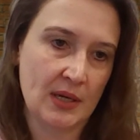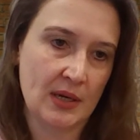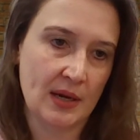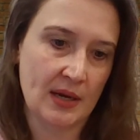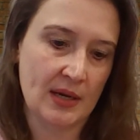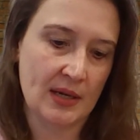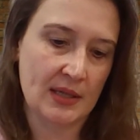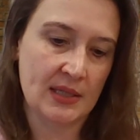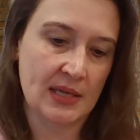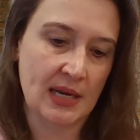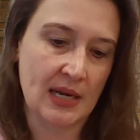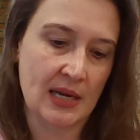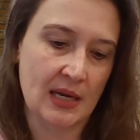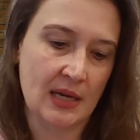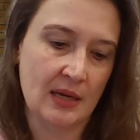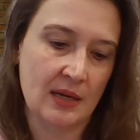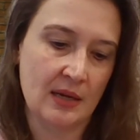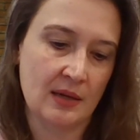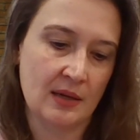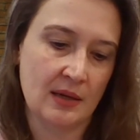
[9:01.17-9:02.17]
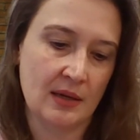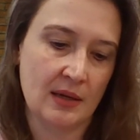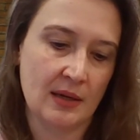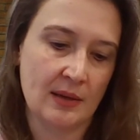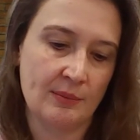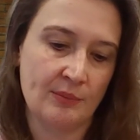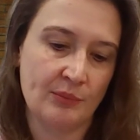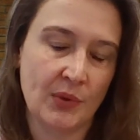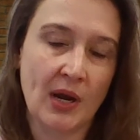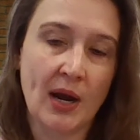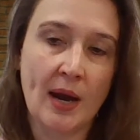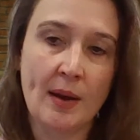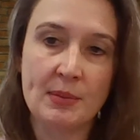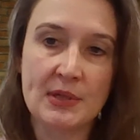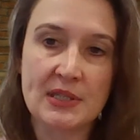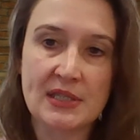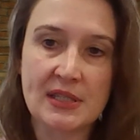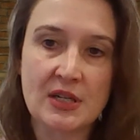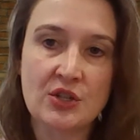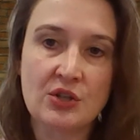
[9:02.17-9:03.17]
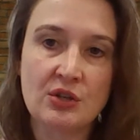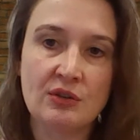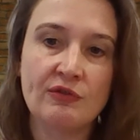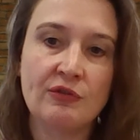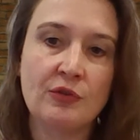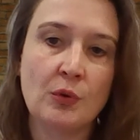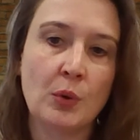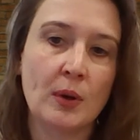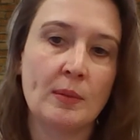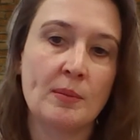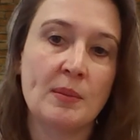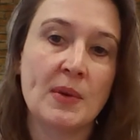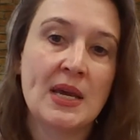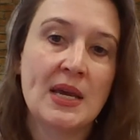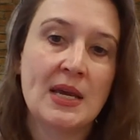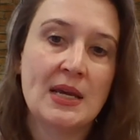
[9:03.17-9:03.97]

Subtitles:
as a compensation form,